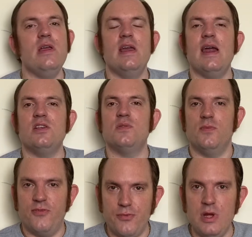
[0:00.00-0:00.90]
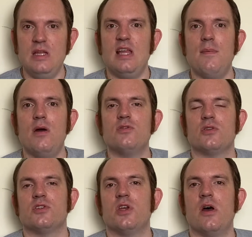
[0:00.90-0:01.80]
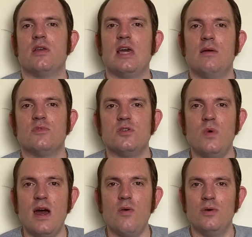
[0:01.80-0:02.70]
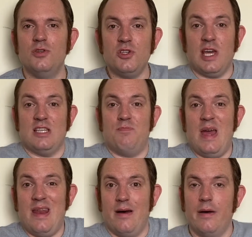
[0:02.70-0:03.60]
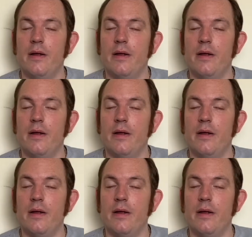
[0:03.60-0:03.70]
you get some free demos on certain games as well. Just gets better.